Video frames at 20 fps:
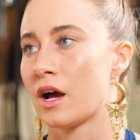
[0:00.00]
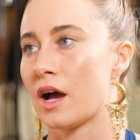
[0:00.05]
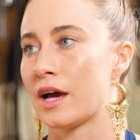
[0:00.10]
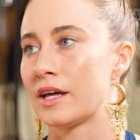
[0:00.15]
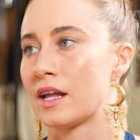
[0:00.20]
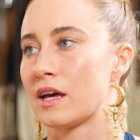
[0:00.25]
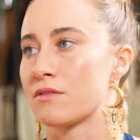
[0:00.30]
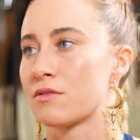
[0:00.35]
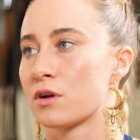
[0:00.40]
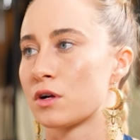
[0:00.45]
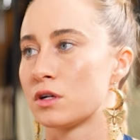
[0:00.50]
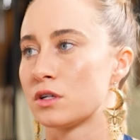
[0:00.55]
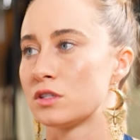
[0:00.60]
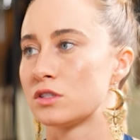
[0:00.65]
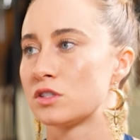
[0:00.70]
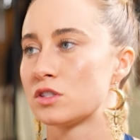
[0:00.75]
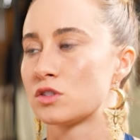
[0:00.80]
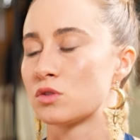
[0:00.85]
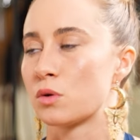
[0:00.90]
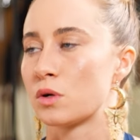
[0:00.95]
and I've
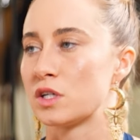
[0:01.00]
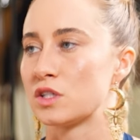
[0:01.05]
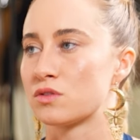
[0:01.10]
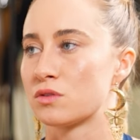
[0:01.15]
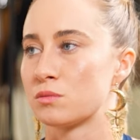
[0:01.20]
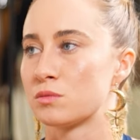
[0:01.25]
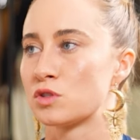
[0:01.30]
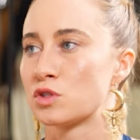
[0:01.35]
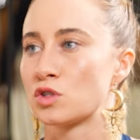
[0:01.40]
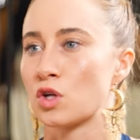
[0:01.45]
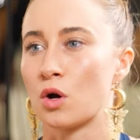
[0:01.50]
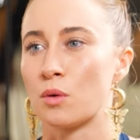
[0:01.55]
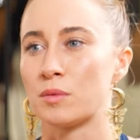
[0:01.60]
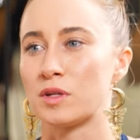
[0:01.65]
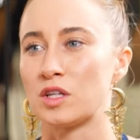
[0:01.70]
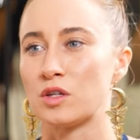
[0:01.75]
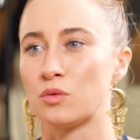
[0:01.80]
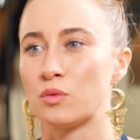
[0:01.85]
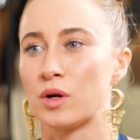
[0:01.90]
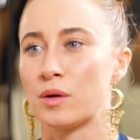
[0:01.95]
heard stories from so
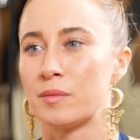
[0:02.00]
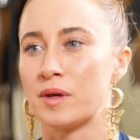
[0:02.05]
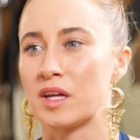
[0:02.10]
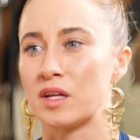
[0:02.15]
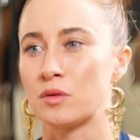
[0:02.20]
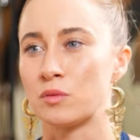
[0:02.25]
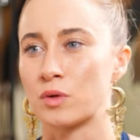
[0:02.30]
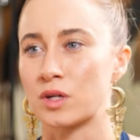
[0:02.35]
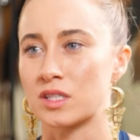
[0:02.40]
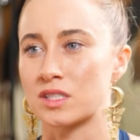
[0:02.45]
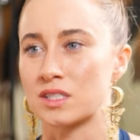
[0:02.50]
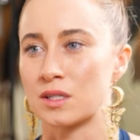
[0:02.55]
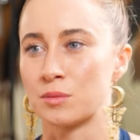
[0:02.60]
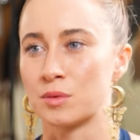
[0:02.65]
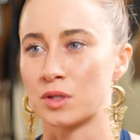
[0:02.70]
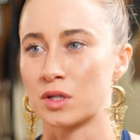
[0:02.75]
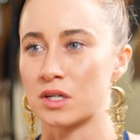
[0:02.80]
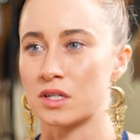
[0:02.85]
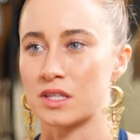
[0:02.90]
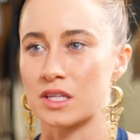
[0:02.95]
many women where
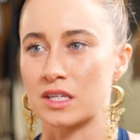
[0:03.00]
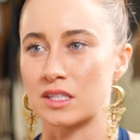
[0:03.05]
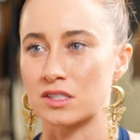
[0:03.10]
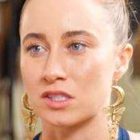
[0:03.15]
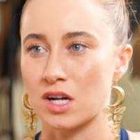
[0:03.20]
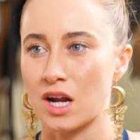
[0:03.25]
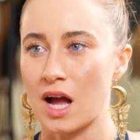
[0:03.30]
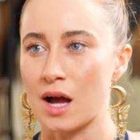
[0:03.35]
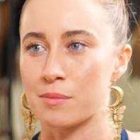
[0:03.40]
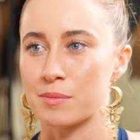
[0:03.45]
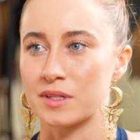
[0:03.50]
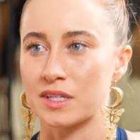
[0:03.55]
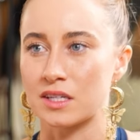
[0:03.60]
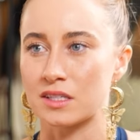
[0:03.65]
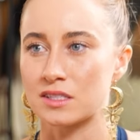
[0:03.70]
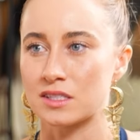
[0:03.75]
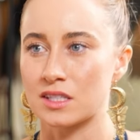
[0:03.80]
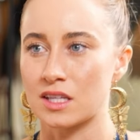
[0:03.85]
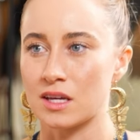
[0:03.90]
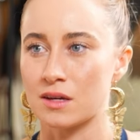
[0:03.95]
similar things are
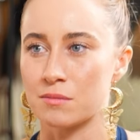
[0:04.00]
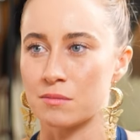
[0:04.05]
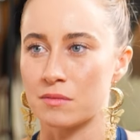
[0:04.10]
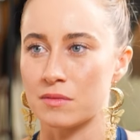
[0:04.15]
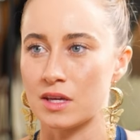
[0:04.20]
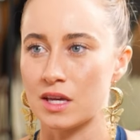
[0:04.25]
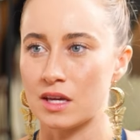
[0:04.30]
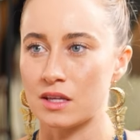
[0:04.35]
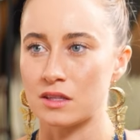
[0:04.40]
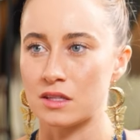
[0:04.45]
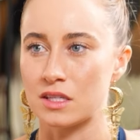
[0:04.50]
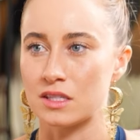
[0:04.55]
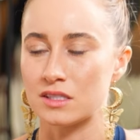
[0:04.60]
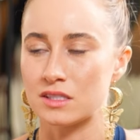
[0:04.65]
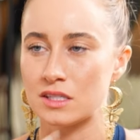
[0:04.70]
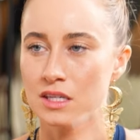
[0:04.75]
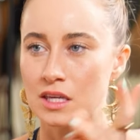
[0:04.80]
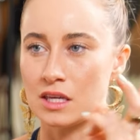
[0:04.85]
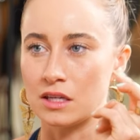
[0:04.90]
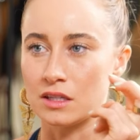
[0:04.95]
happening to them in
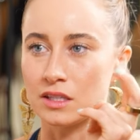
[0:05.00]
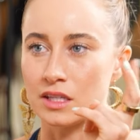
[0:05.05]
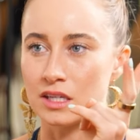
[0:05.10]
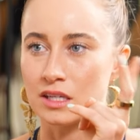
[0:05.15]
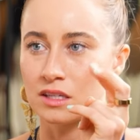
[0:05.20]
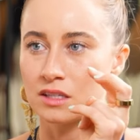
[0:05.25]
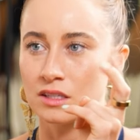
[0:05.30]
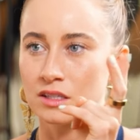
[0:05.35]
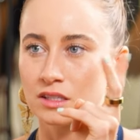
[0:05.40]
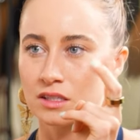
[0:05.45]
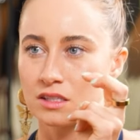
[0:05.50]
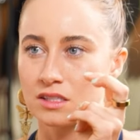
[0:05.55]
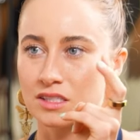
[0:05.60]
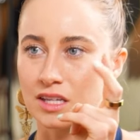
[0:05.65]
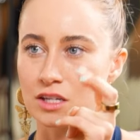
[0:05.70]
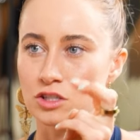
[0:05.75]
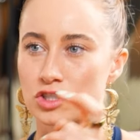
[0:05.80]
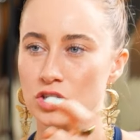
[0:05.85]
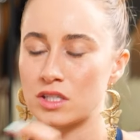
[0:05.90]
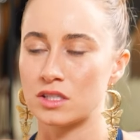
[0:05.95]
these healing
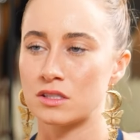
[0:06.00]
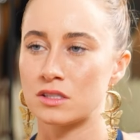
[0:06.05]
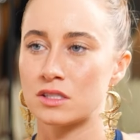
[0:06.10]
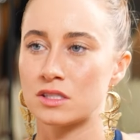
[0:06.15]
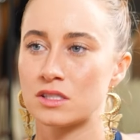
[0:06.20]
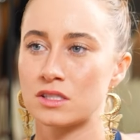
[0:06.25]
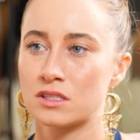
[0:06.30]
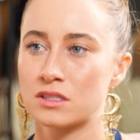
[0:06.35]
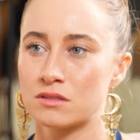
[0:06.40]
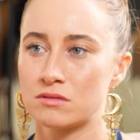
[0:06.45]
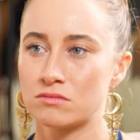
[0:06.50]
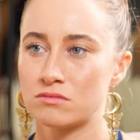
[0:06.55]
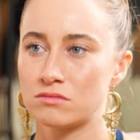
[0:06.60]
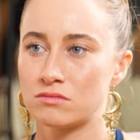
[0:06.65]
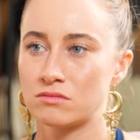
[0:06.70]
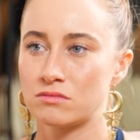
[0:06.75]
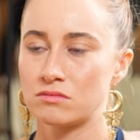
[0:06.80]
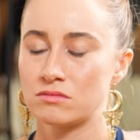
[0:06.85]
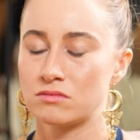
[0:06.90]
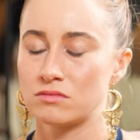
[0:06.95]
sessions.
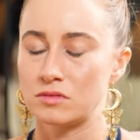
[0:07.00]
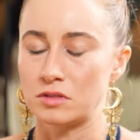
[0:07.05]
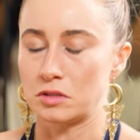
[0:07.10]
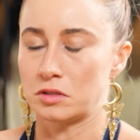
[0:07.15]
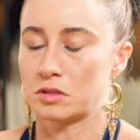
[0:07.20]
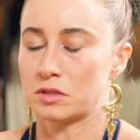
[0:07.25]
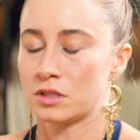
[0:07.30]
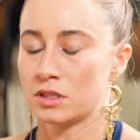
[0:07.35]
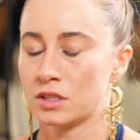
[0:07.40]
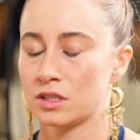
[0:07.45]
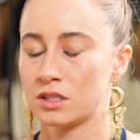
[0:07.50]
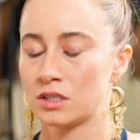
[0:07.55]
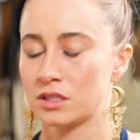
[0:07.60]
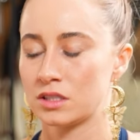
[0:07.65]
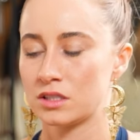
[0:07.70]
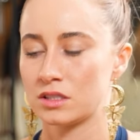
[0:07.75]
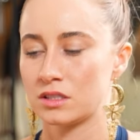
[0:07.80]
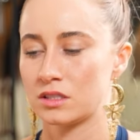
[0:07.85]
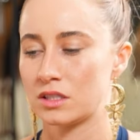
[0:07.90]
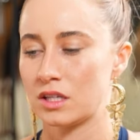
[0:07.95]
Ugh.
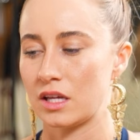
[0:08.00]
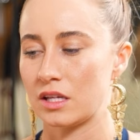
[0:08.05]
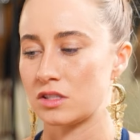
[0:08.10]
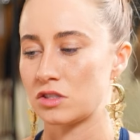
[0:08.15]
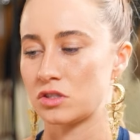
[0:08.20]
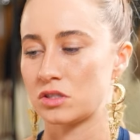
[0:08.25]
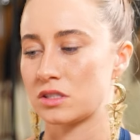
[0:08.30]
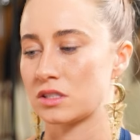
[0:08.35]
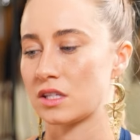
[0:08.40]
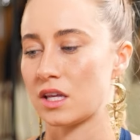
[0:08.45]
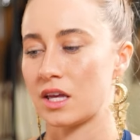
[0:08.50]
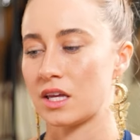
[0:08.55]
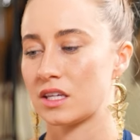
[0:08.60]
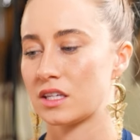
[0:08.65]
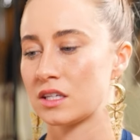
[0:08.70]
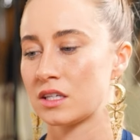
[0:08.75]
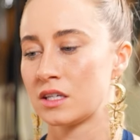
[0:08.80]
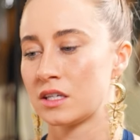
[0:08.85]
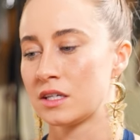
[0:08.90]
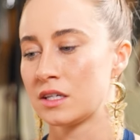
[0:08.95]
It's just
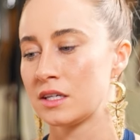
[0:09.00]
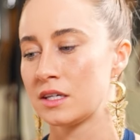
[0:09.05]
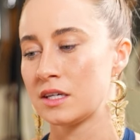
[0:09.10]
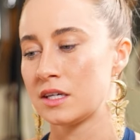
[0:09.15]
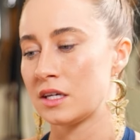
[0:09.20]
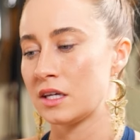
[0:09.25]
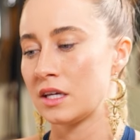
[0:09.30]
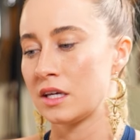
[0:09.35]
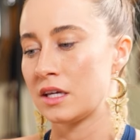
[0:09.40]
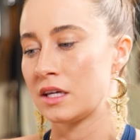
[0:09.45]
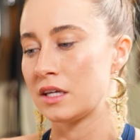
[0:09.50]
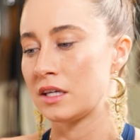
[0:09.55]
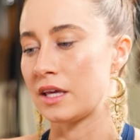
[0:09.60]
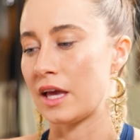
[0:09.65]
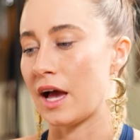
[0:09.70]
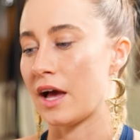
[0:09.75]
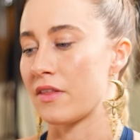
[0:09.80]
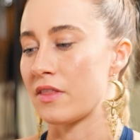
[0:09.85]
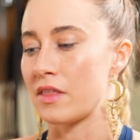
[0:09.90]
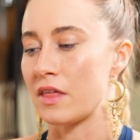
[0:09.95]
like,
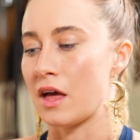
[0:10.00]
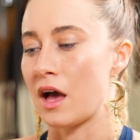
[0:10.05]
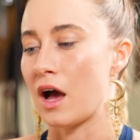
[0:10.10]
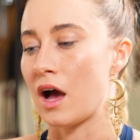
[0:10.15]
yeah,